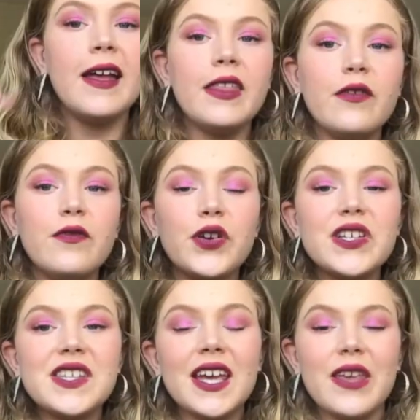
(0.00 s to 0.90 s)
And the
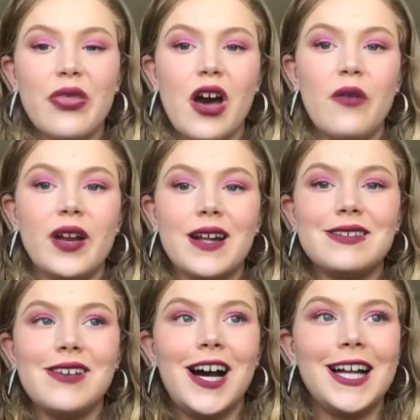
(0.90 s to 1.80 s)
first thing I thought when I
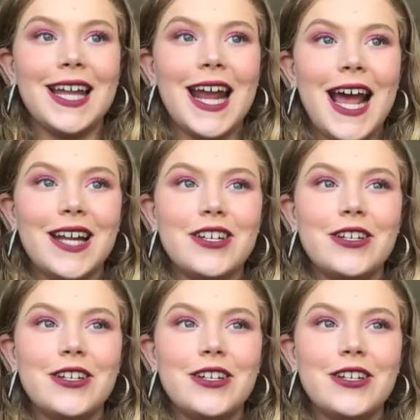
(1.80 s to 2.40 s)
saw that it had